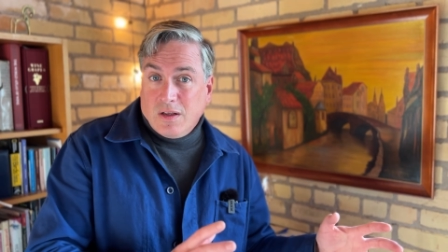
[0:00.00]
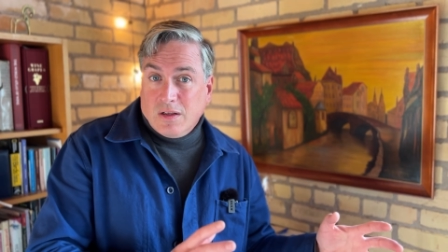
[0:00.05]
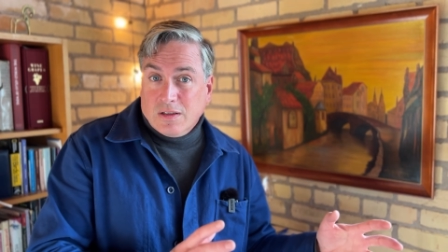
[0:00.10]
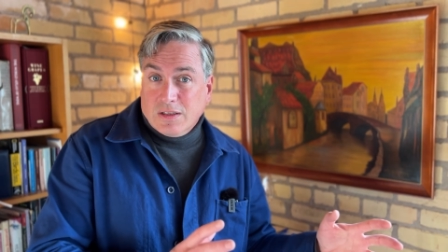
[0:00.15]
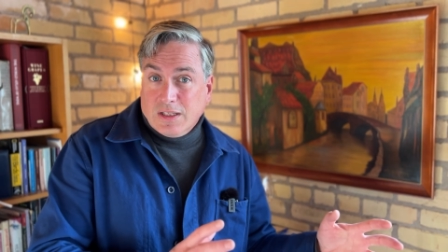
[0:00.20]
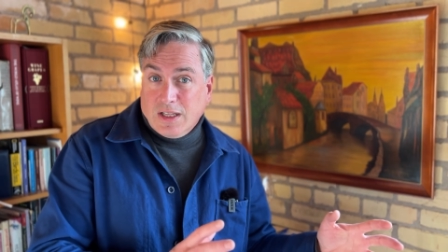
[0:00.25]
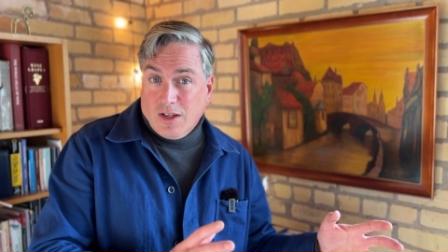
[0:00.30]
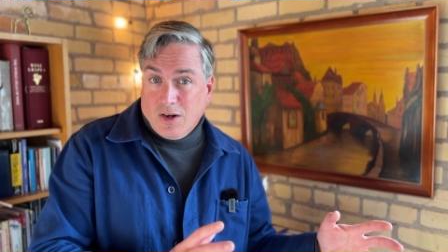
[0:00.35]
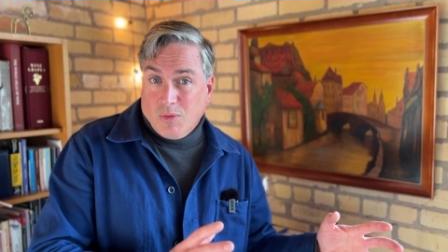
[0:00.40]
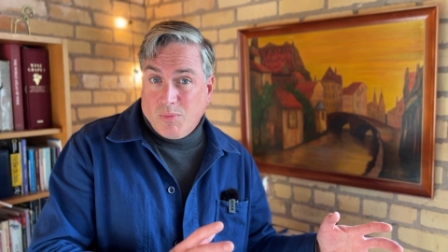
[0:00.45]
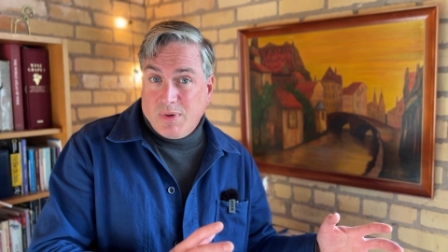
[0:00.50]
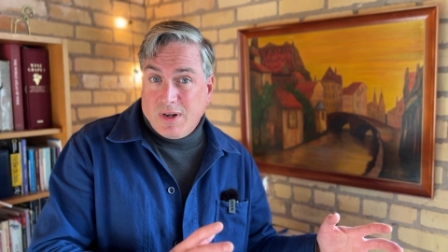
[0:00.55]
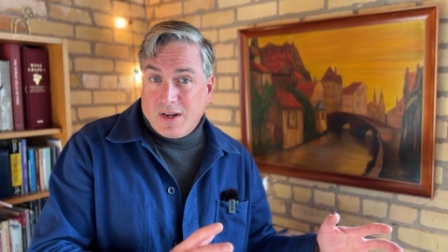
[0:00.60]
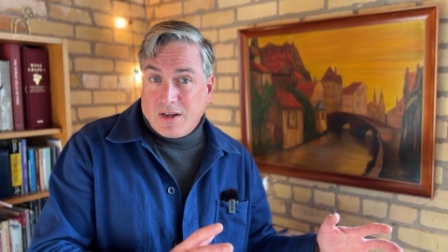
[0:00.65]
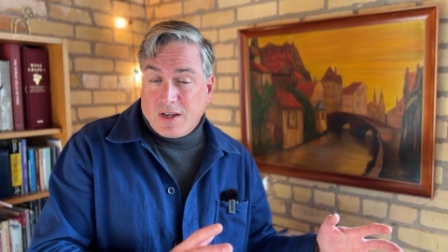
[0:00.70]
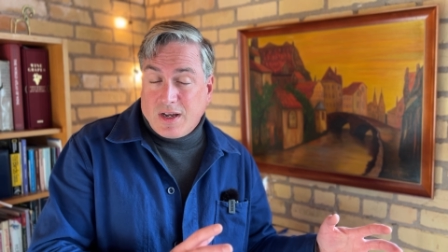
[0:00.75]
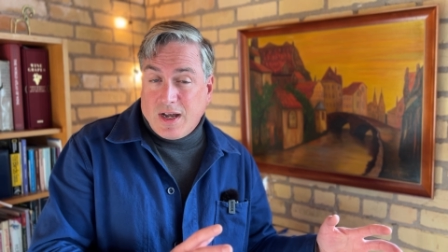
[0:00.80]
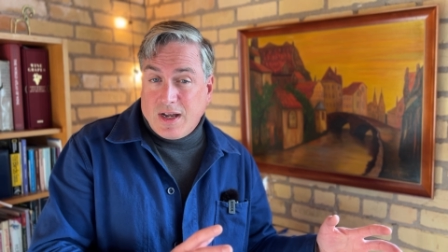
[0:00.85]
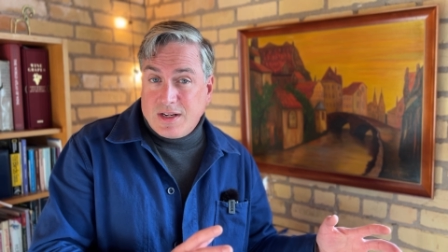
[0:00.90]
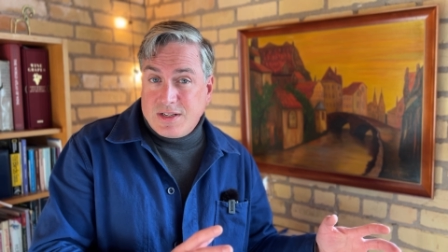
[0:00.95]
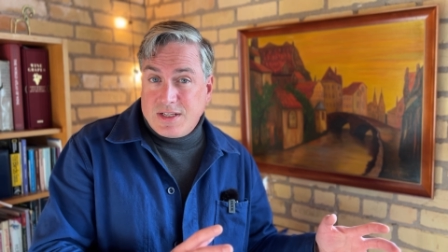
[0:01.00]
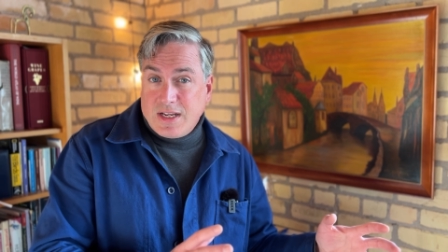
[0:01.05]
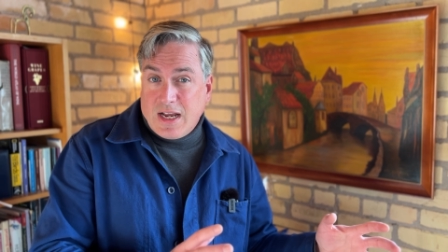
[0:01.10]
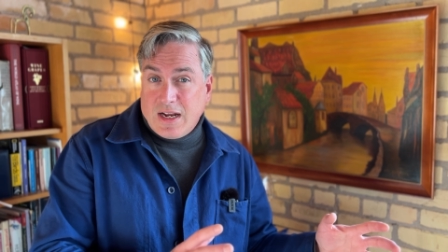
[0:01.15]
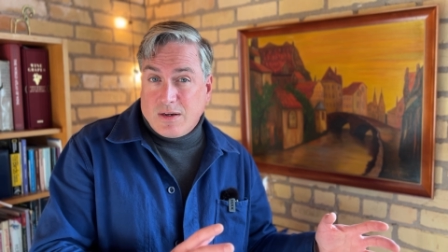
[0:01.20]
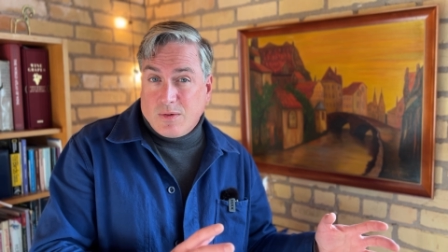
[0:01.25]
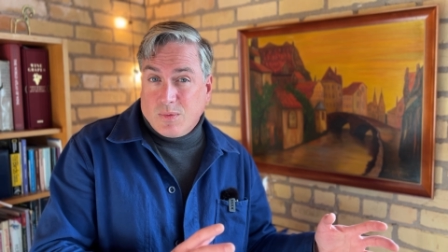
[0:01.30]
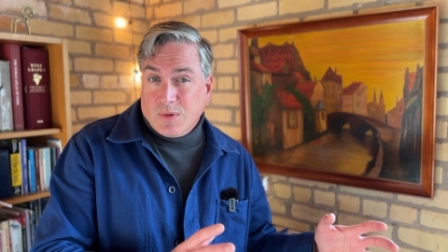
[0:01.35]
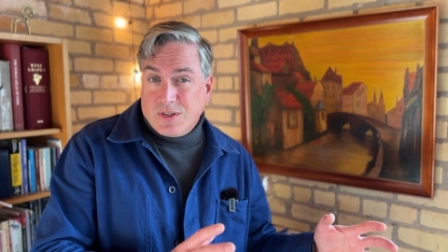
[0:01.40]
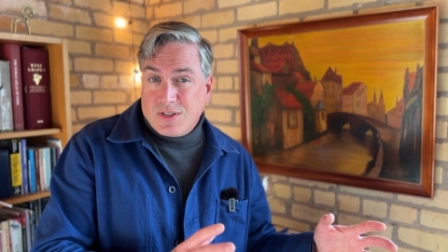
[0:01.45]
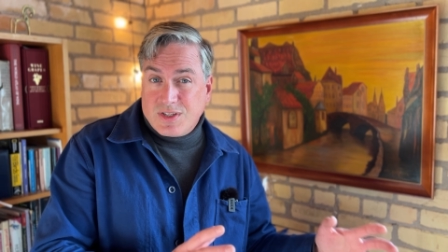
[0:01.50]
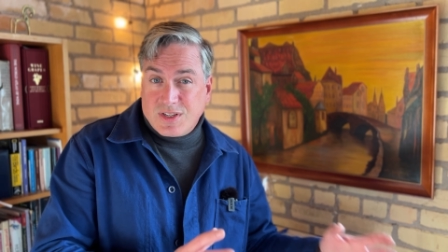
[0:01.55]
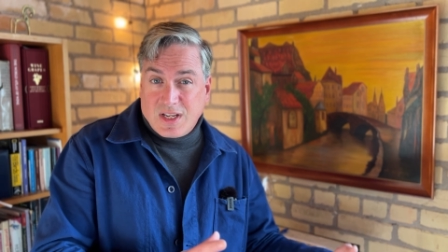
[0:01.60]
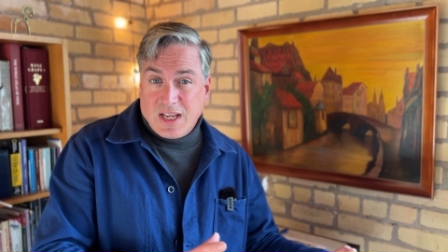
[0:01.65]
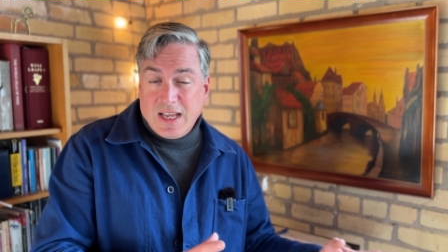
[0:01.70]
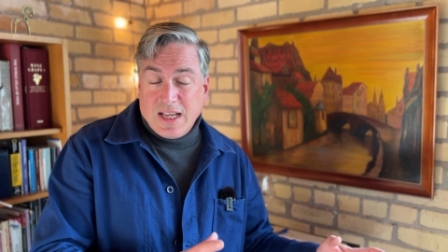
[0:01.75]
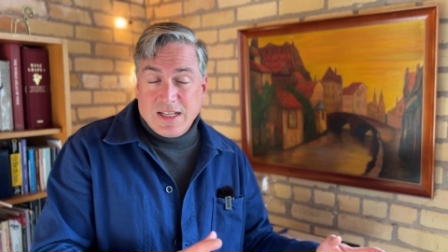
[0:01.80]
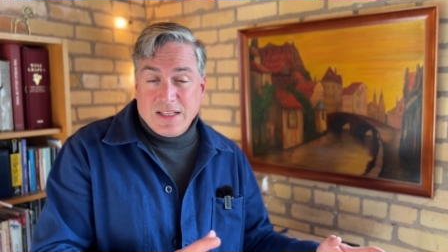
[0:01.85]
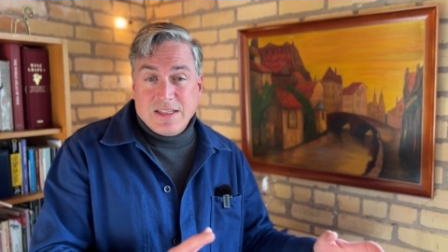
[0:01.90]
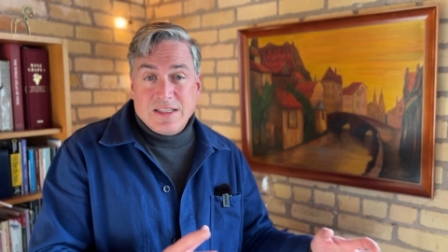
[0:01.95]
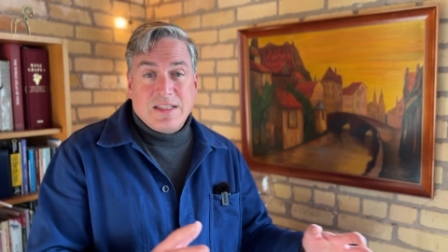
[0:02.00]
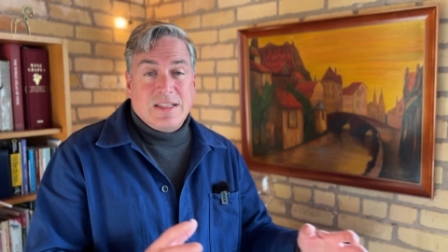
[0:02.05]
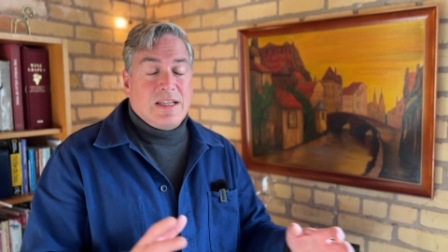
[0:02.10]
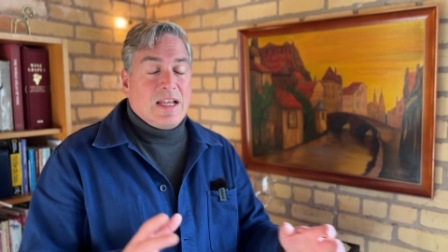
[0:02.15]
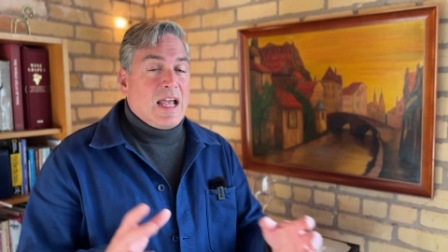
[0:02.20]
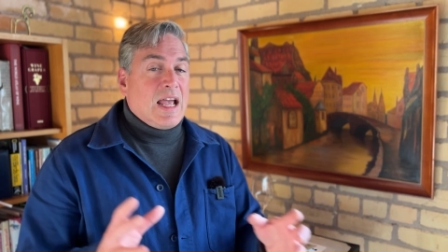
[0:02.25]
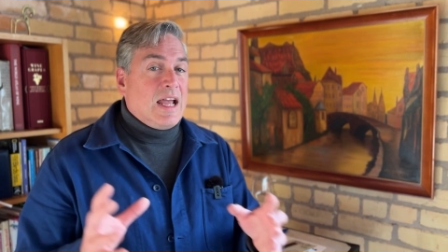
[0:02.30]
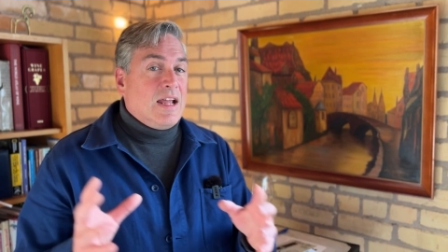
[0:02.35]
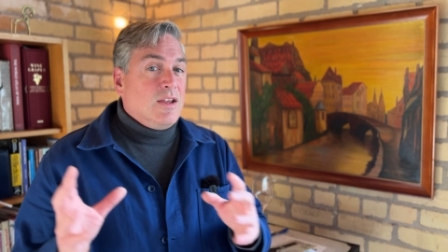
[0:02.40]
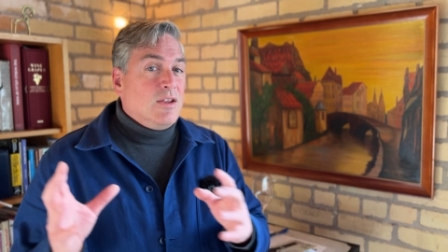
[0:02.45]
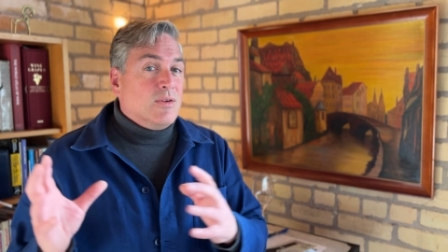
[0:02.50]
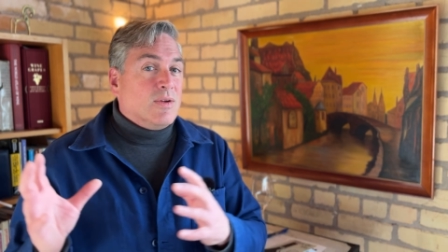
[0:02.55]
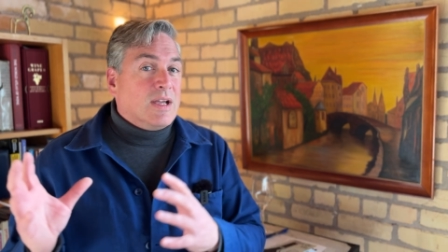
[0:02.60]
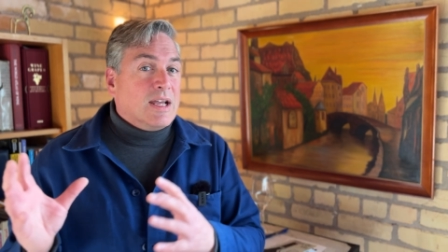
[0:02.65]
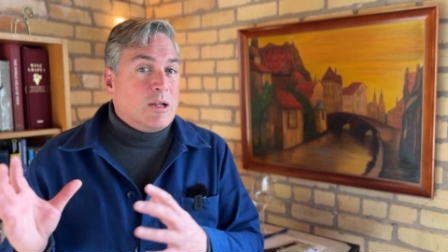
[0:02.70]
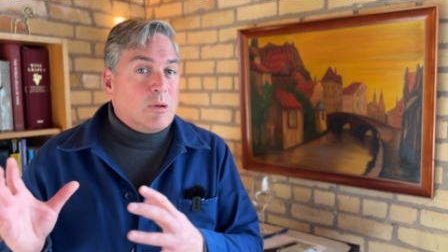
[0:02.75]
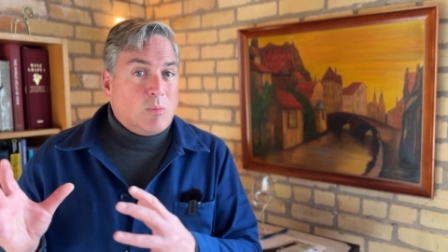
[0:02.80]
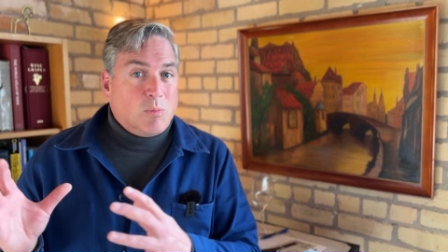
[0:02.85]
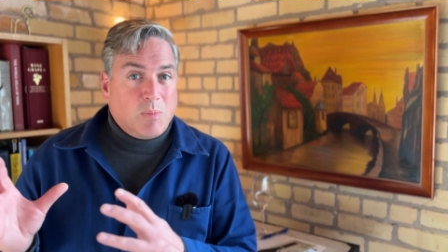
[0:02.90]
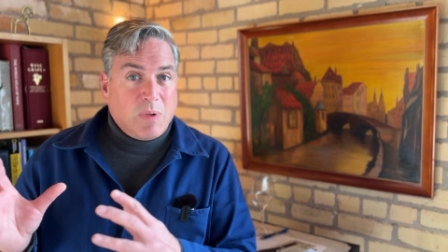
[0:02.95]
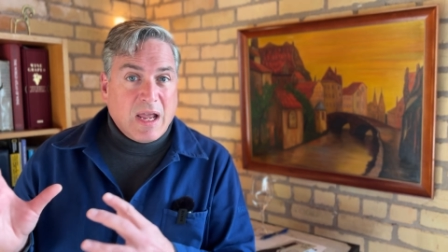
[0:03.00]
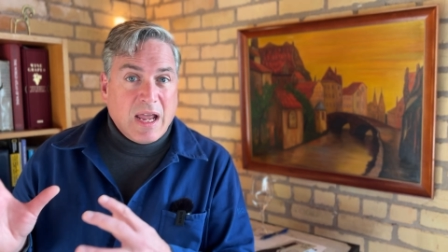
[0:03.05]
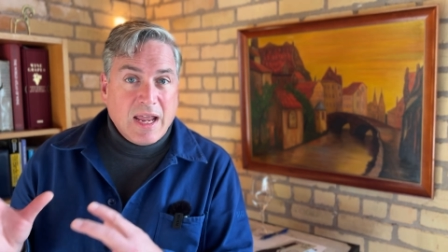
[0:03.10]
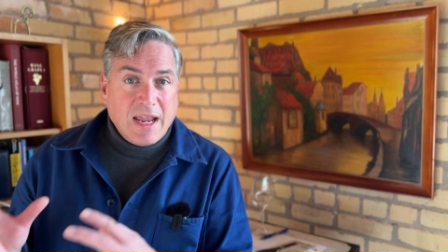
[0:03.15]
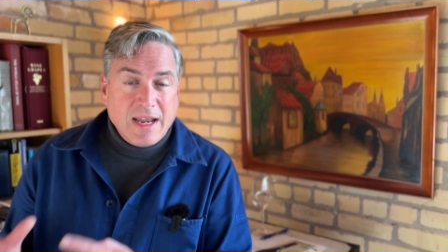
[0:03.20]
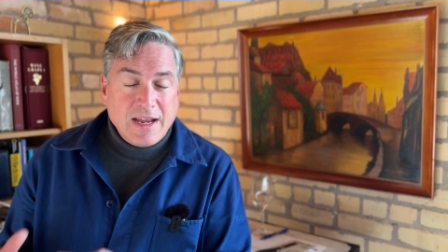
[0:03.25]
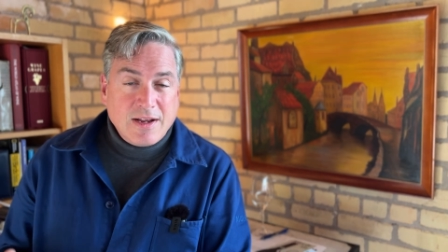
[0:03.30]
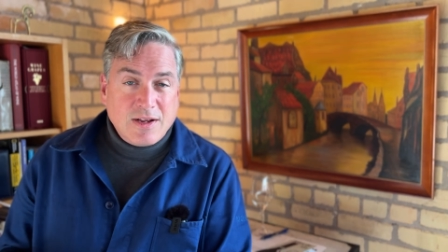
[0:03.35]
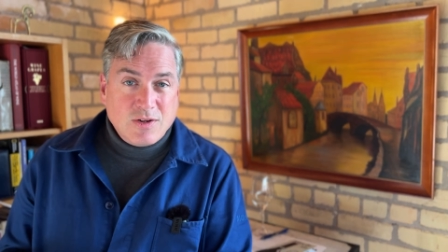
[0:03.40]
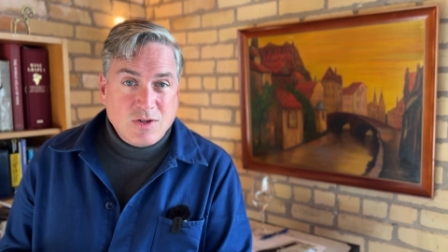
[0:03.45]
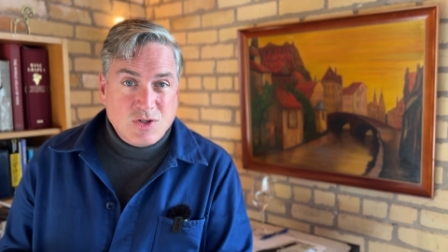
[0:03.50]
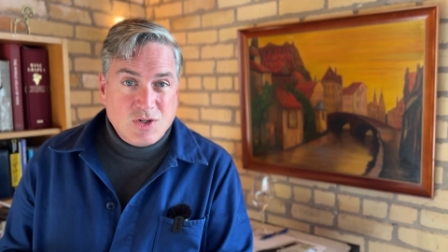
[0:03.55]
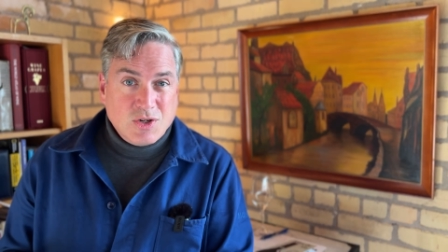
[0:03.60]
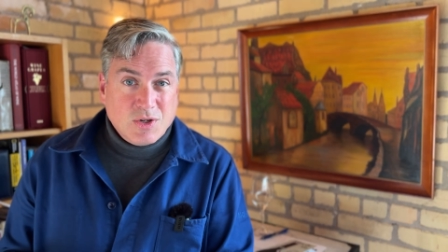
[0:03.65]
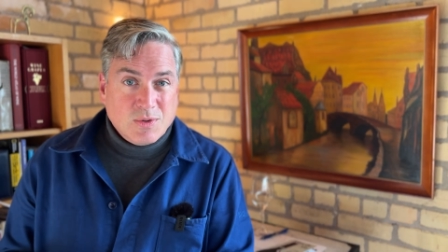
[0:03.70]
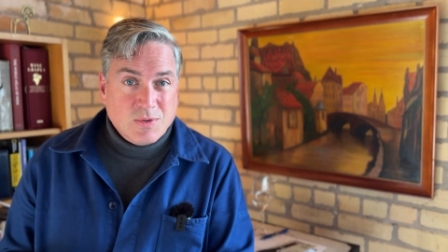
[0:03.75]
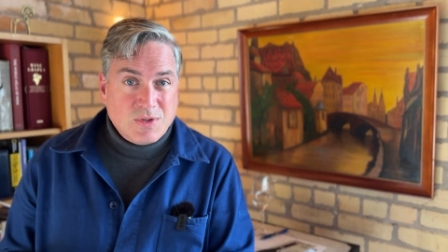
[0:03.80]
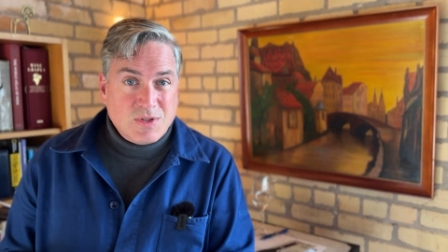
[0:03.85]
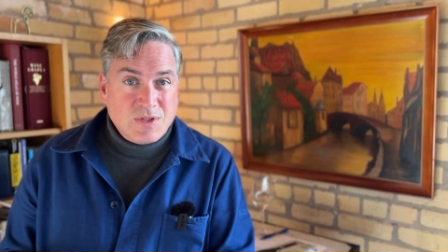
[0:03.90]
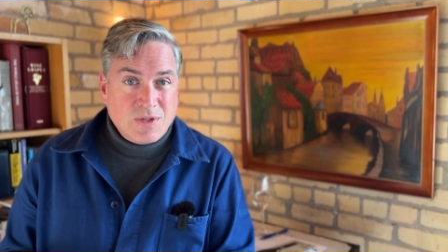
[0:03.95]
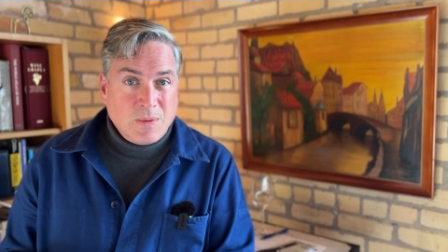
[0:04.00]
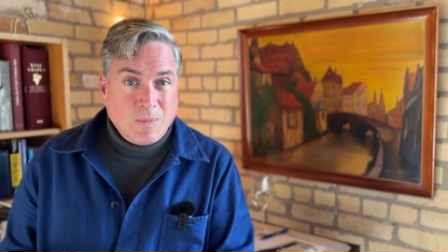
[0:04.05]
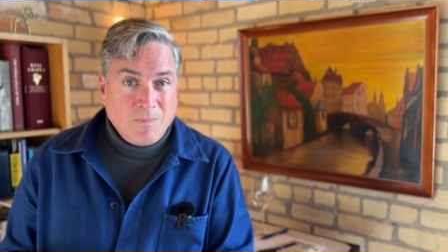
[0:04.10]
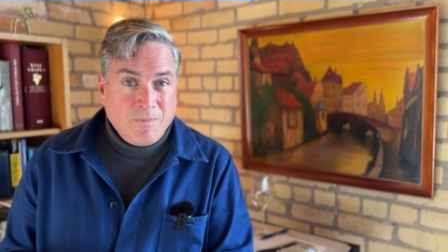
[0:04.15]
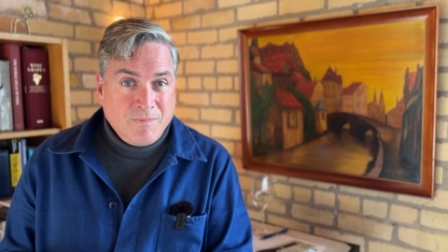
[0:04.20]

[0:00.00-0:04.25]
little bit of contact with skins, and you get pink juice.